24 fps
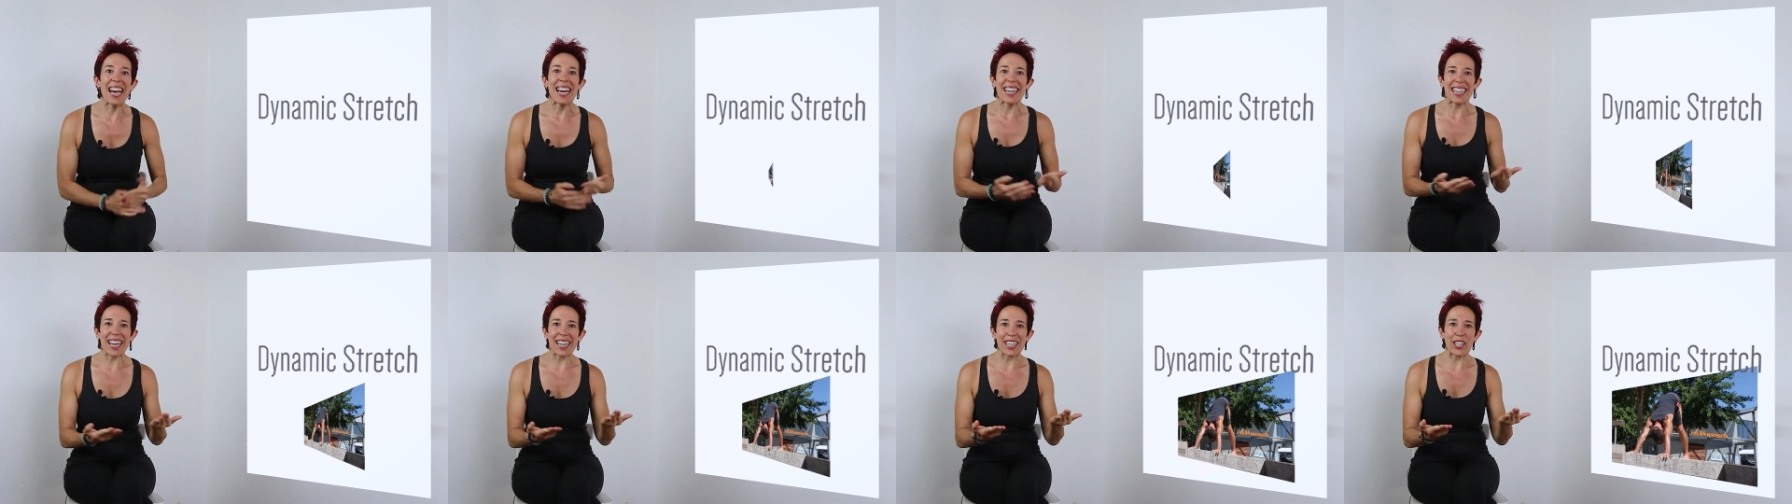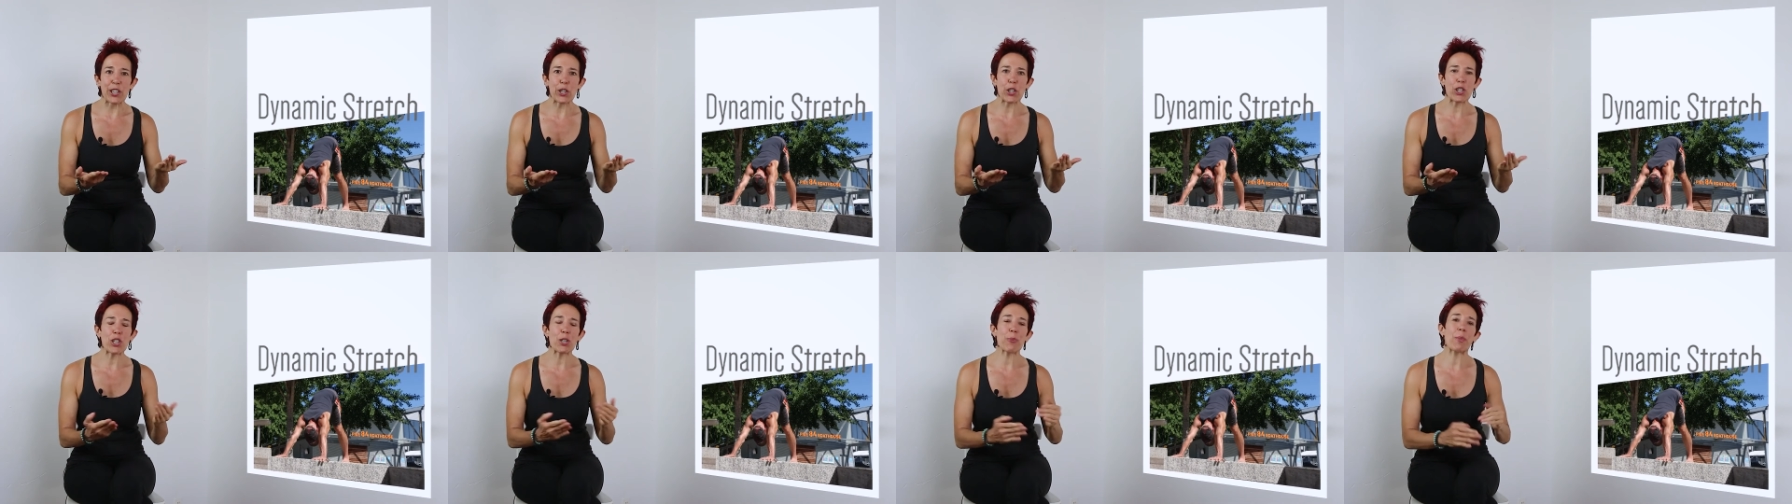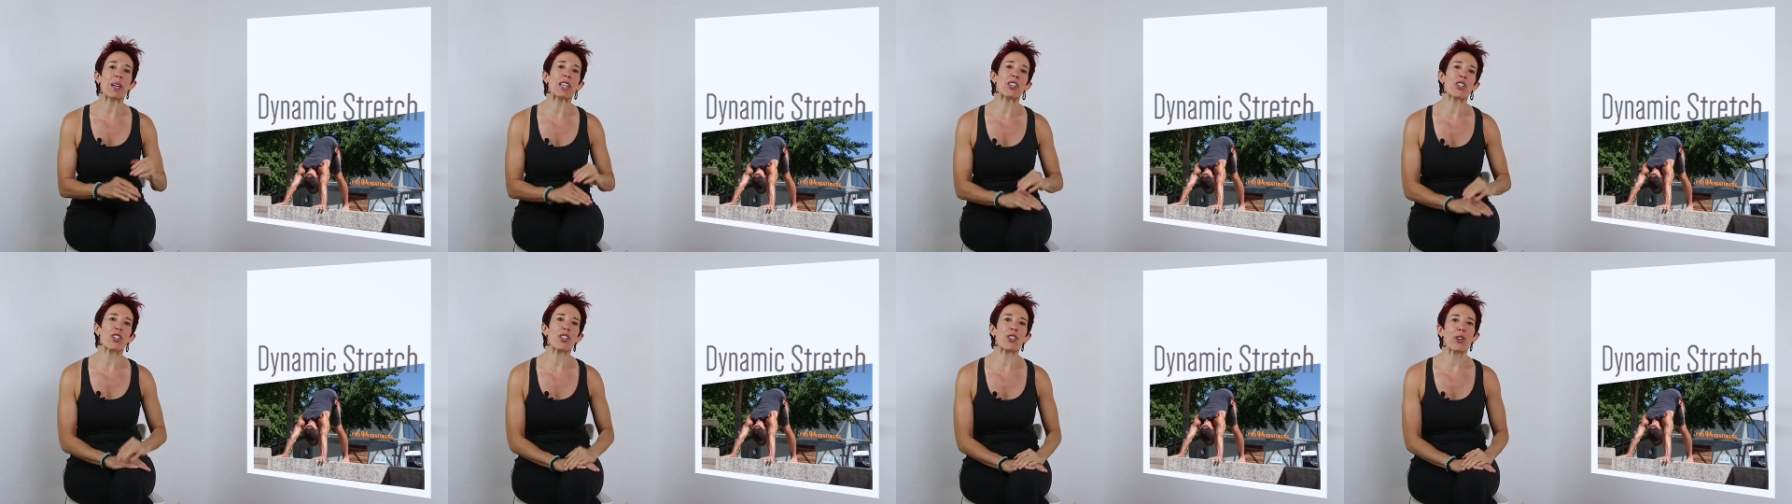Like Joschi
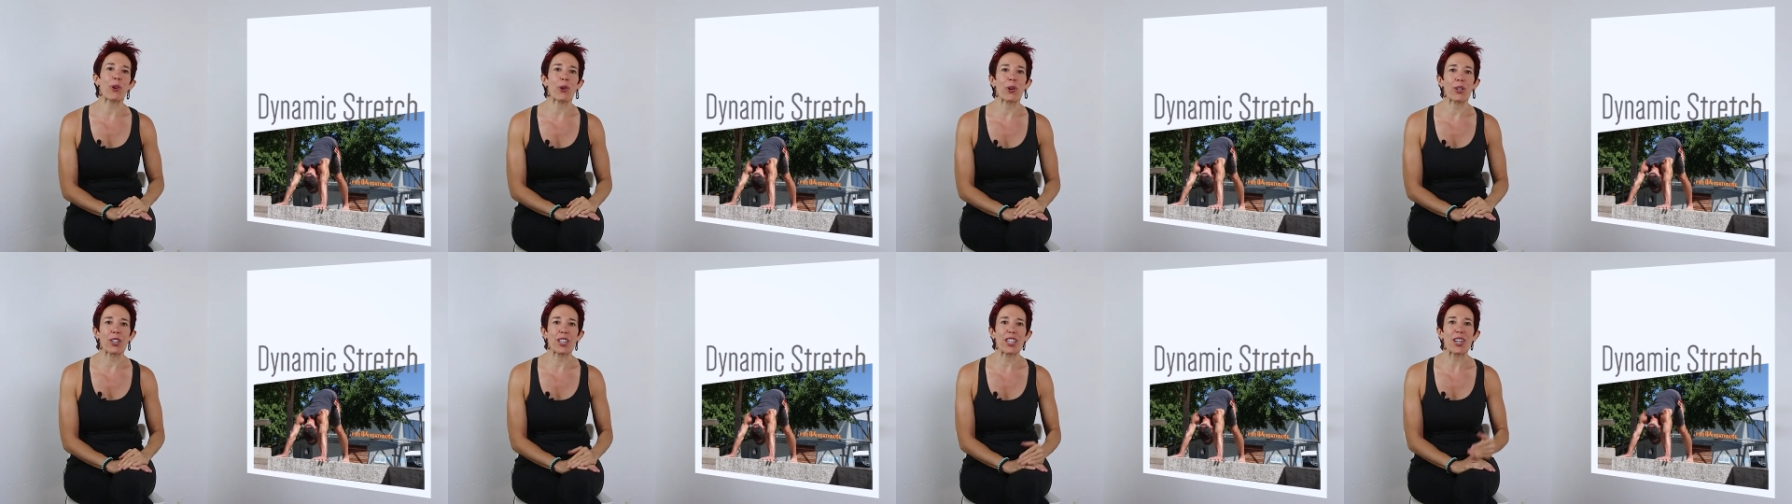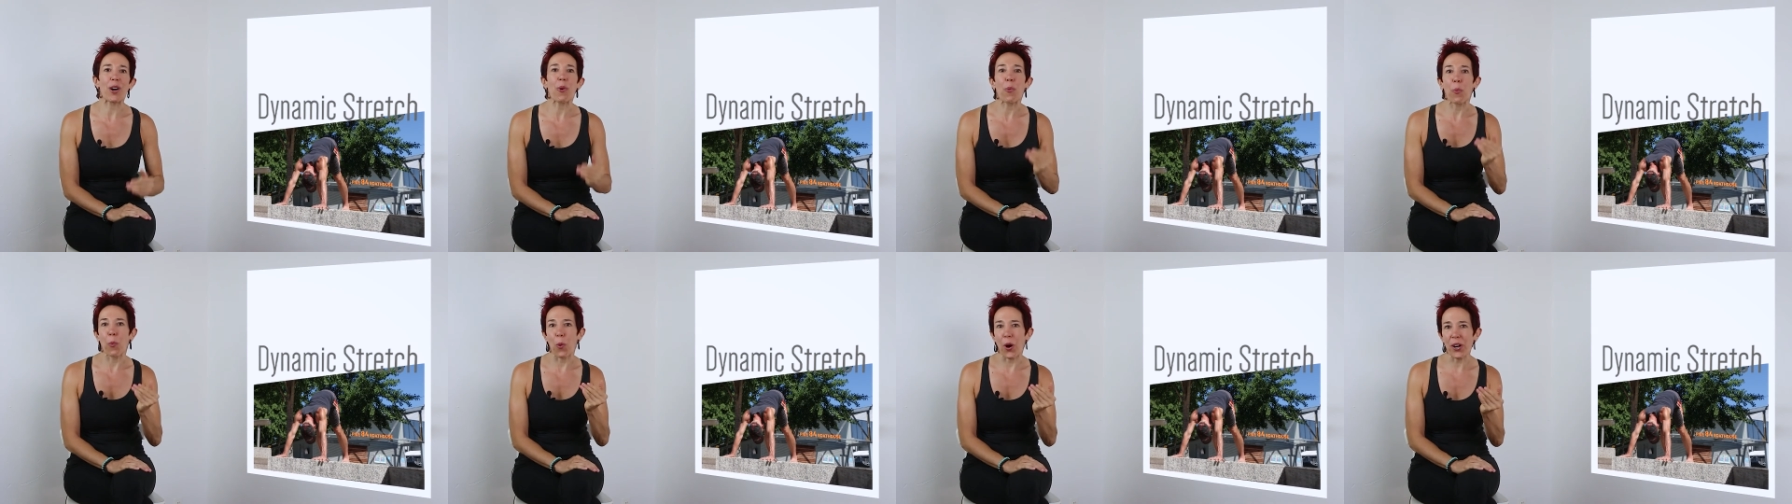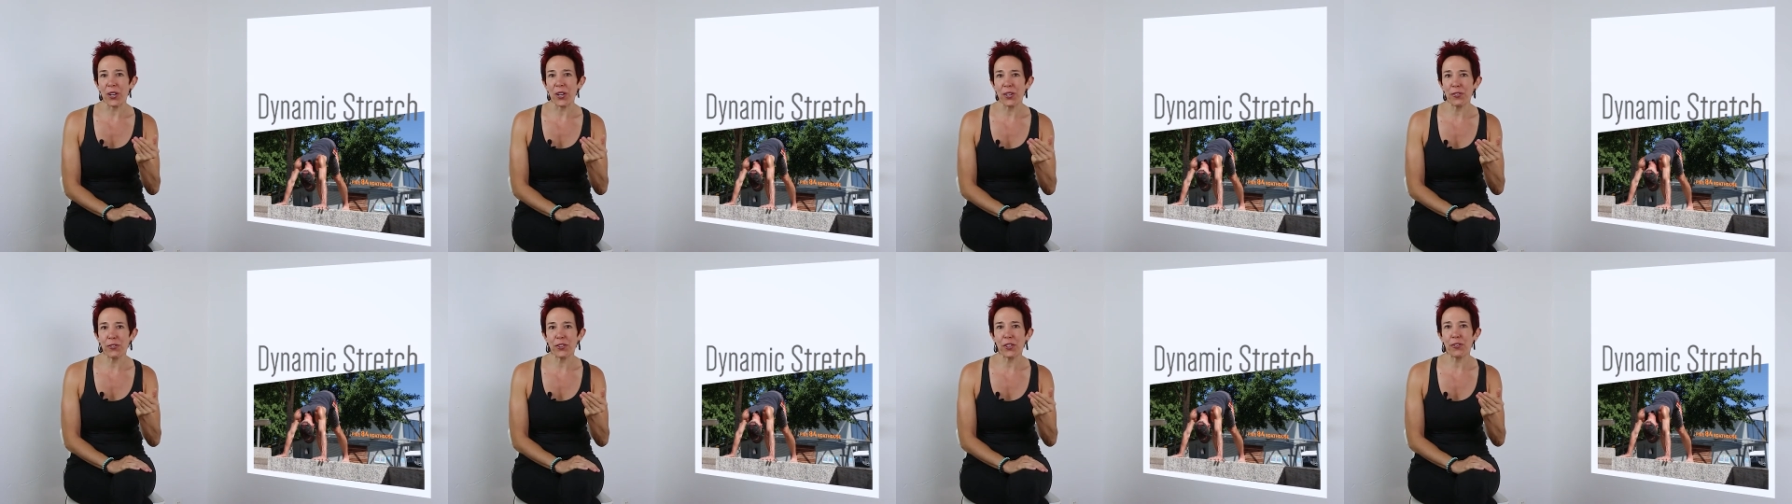mentioned earlier,
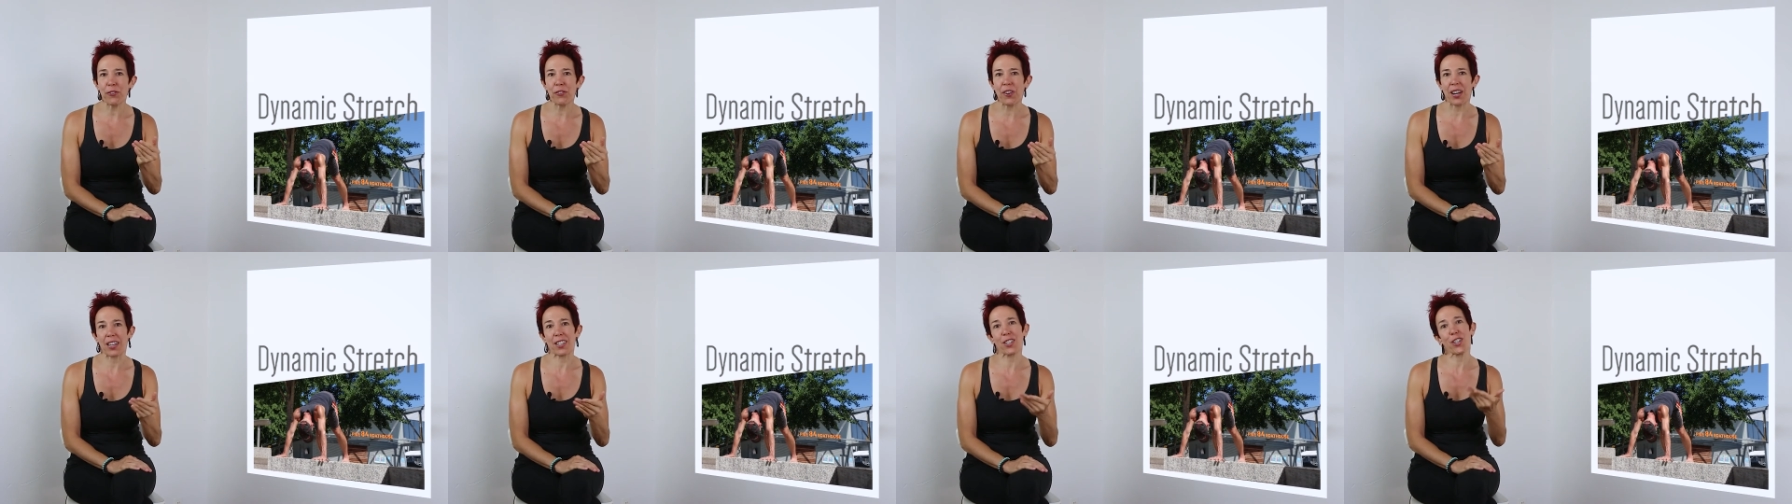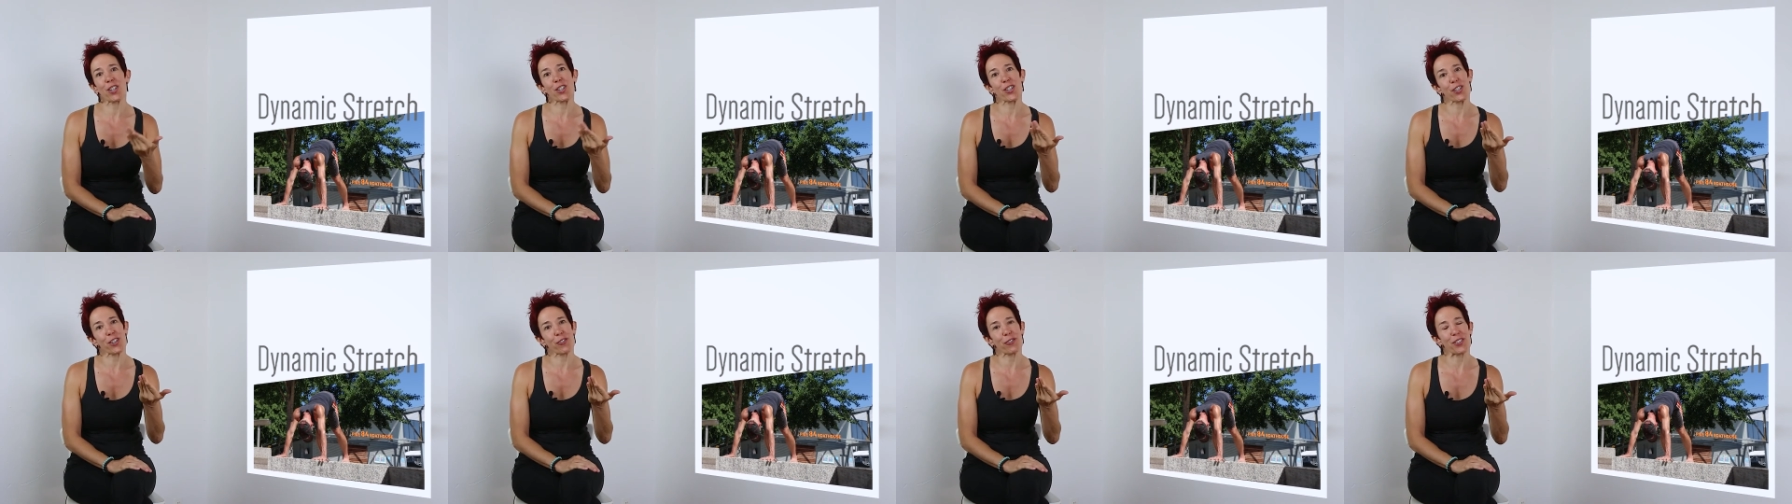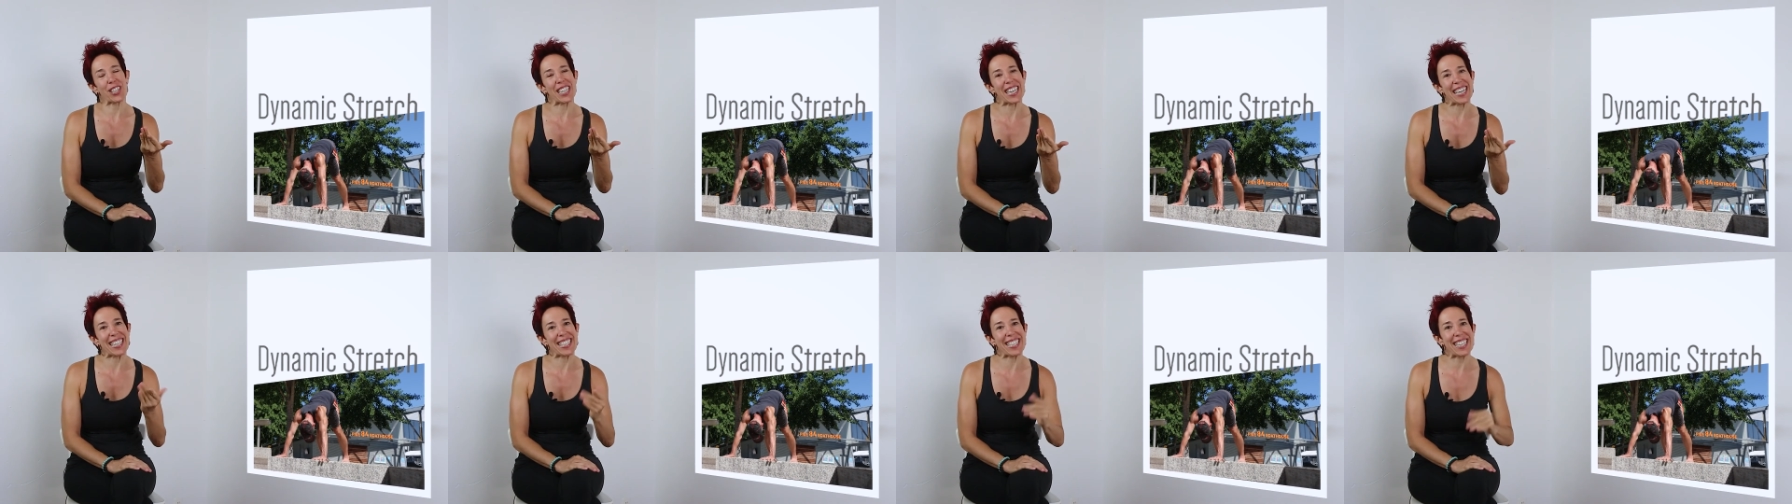one of the functions of the
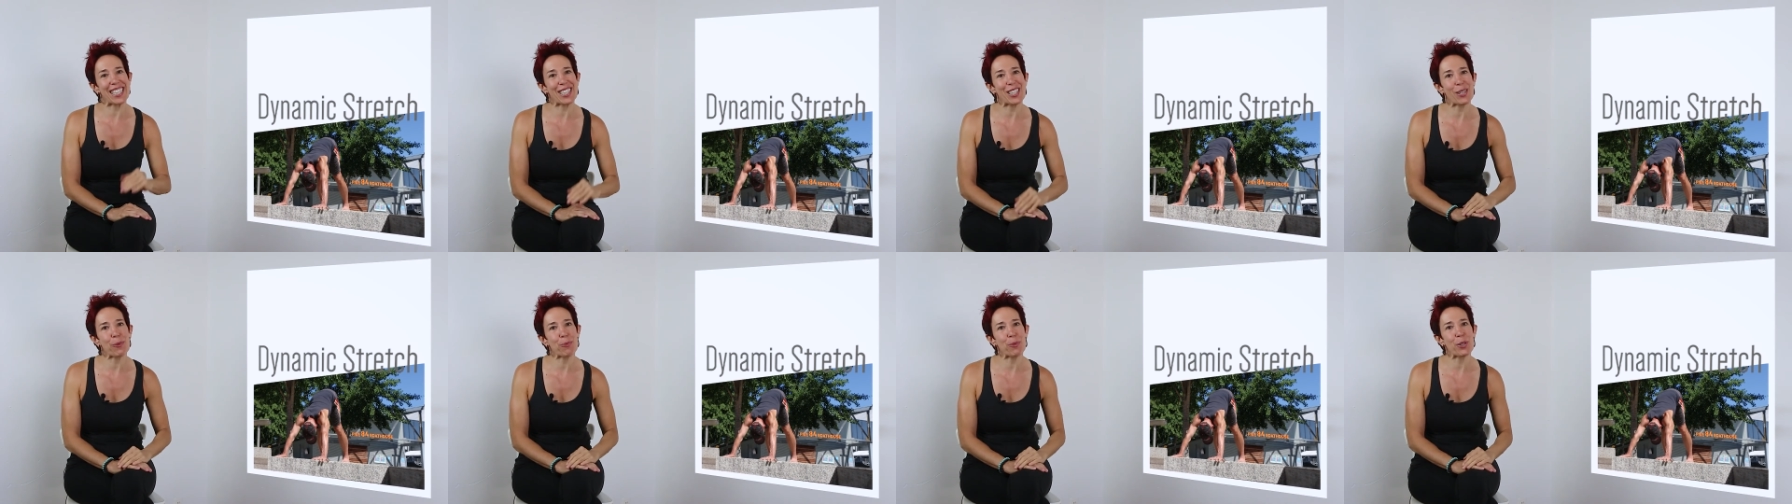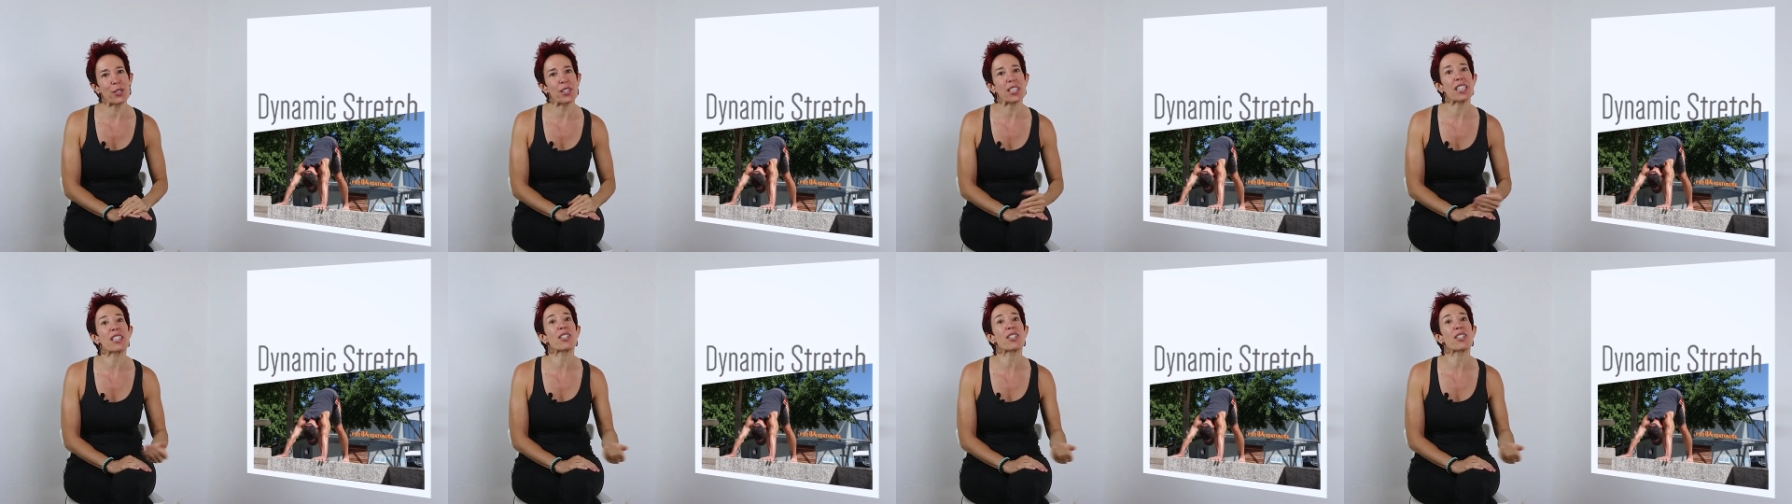latissimus